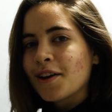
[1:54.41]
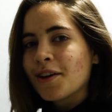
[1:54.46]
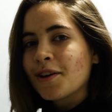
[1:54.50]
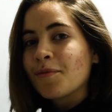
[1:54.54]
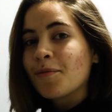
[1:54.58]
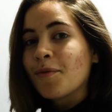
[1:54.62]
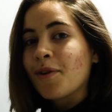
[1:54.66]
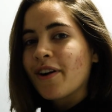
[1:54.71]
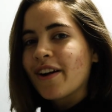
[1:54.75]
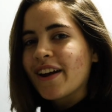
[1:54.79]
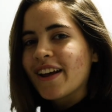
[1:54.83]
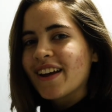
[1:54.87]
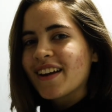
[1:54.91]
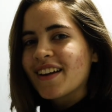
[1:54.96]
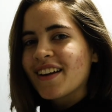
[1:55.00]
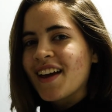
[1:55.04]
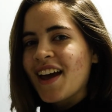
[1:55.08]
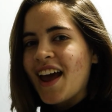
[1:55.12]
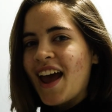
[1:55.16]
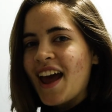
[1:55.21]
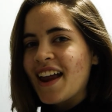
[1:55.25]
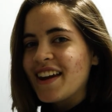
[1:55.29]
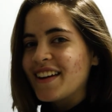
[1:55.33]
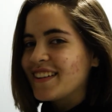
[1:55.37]
good morning.
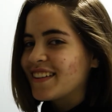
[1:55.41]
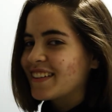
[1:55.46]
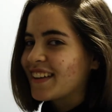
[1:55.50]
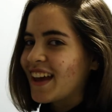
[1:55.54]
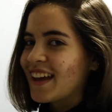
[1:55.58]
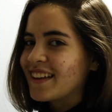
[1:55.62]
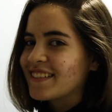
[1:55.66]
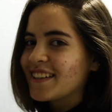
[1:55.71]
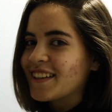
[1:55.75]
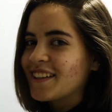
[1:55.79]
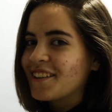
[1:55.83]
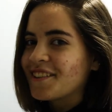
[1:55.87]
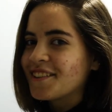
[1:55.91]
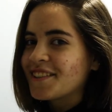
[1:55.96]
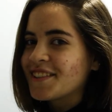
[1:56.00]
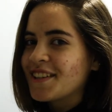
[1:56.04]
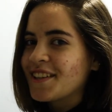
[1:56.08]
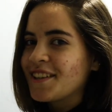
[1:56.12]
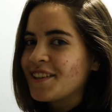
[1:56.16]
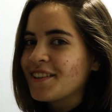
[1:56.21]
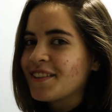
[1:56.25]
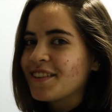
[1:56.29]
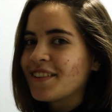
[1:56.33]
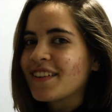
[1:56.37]
And in case I don't
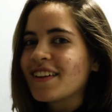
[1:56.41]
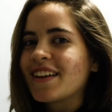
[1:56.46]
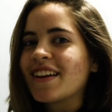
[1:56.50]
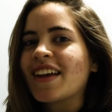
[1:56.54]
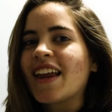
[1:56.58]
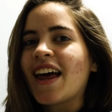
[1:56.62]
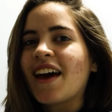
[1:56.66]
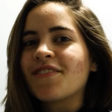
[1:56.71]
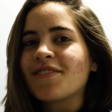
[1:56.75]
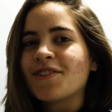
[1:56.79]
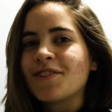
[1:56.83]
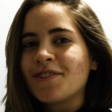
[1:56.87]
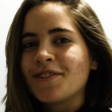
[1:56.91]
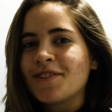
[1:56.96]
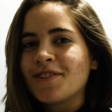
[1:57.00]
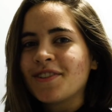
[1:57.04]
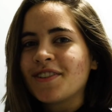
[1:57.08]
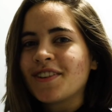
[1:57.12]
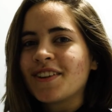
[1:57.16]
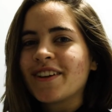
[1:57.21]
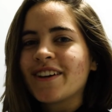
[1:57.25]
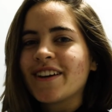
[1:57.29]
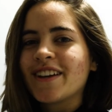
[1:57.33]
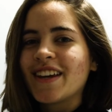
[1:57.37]
see you, good
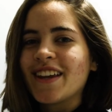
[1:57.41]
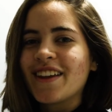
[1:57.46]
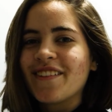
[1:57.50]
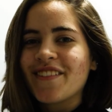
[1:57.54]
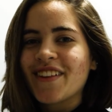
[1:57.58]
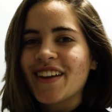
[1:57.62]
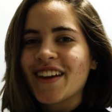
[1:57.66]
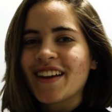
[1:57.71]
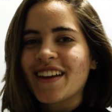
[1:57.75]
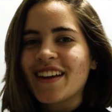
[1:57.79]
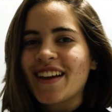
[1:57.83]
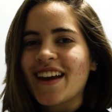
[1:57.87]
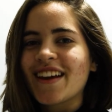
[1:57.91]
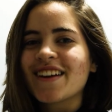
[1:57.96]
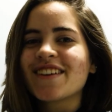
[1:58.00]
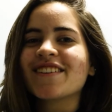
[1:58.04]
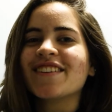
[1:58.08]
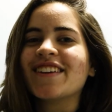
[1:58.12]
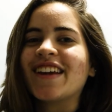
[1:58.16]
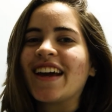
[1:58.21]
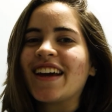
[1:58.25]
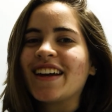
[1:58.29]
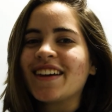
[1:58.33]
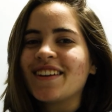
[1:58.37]
afternoon, good evening, and
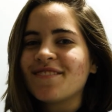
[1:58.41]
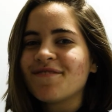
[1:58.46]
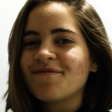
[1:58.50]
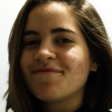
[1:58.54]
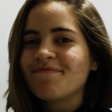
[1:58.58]
good night.